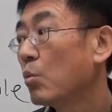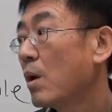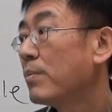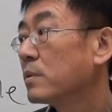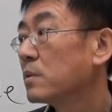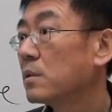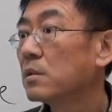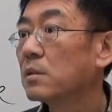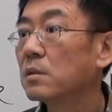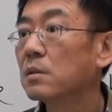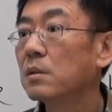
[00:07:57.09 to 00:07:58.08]
Webb's
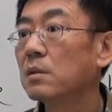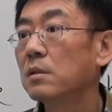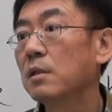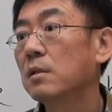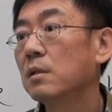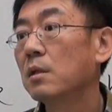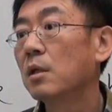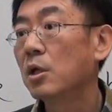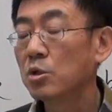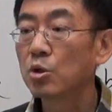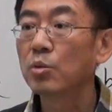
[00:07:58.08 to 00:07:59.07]

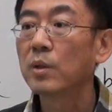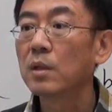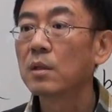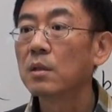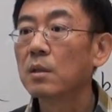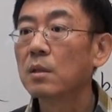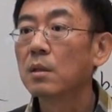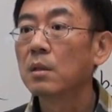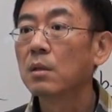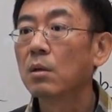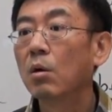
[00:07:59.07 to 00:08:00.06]
injury.
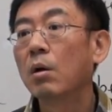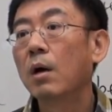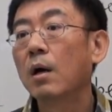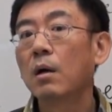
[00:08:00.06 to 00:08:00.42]
Or